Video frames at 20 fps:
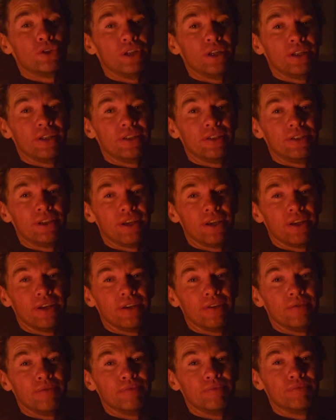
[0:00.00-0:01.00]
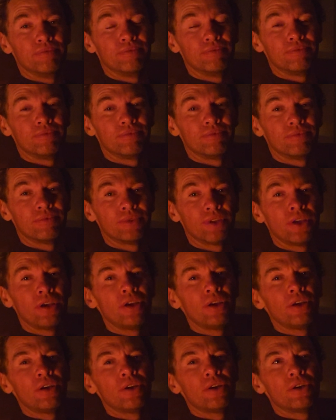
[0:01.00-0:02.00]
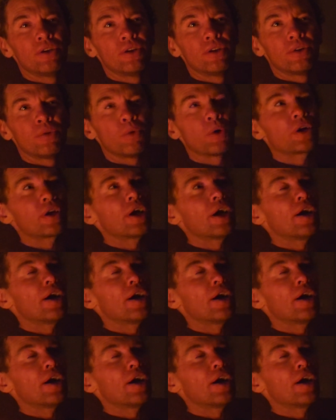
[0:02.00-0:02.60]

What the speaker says: you need tea. What